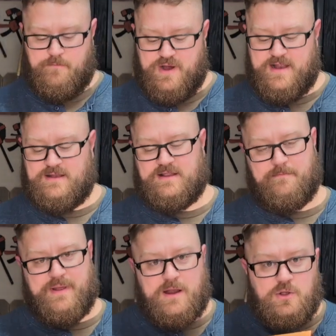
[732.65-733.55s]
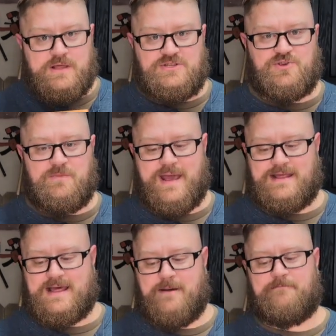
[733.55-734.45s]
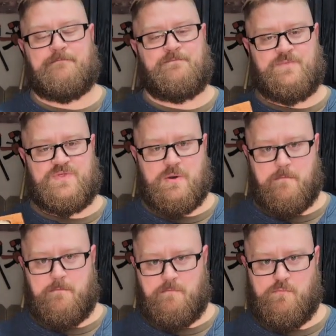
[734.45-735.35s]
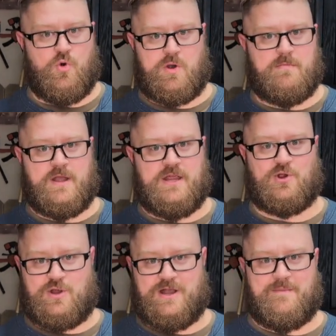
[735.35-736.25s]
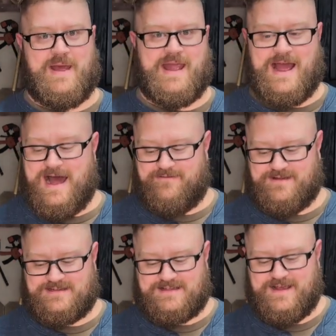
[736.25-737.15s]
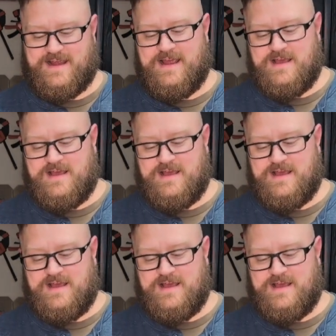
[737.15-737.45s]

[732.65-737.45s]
But the bigger that you make them, the more money you're going to make, obviously.